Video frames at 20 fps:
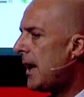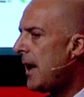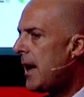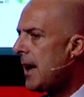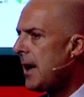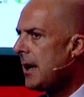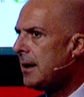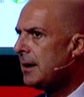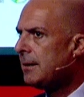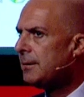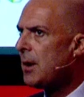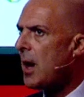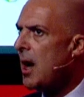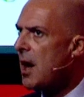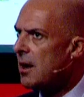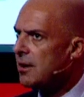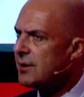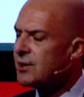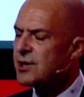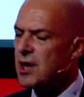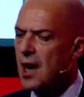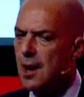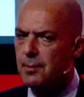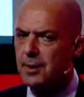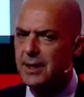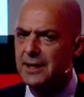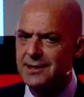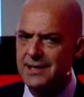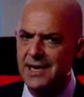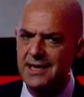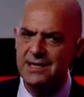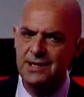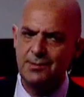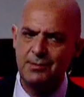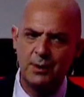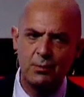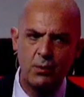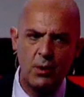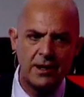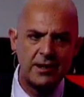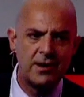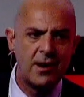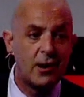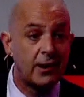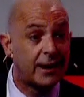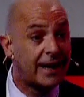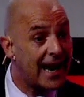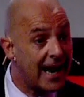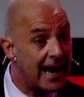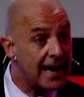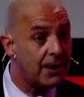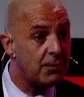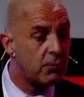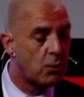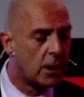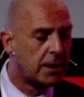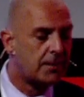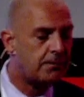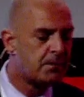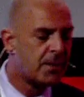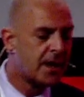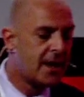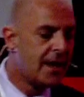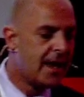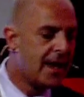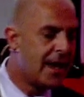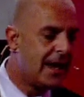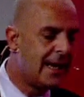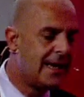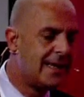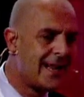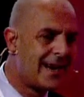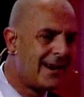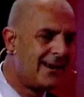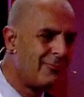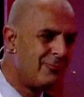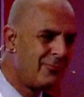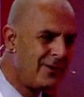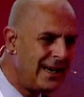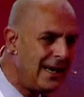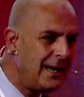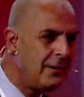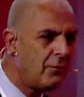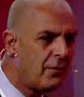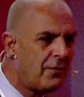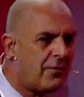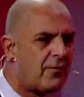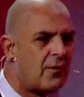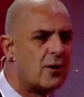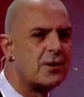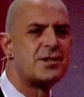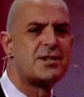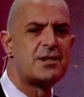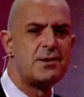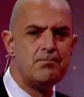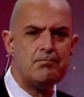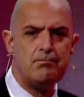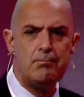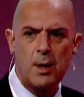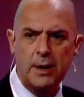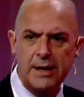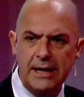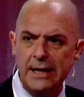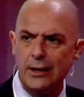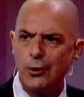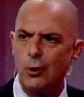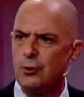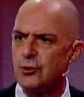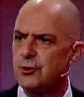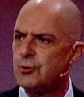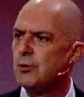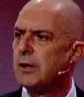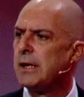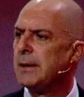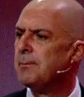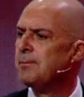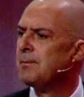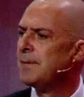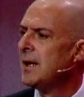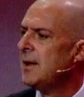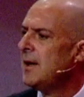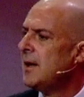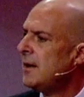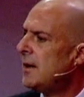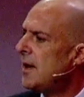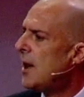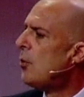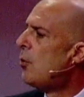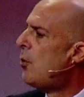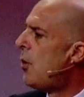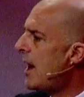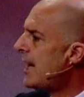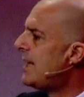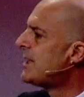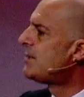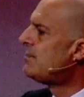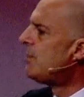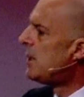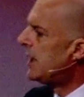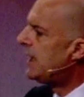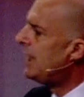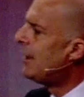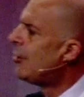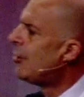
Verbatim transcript: uh, hot topic. It tends to be quite an arcane one, in that it really refers to money laundering. Now, why is money